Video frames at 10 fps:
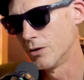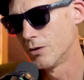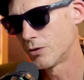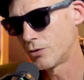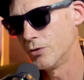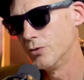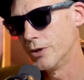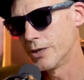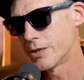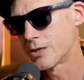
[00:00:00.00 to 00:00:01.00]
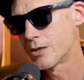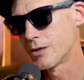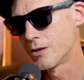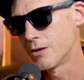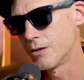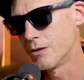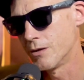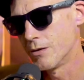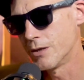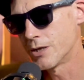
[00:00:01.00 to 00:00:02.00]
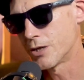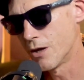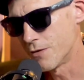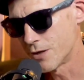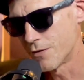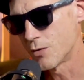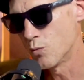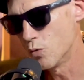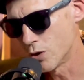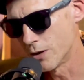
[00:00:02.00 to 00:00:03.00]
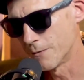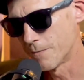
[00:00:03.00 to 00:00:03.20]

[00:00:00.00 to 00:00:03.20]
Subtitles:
through this surface of this water.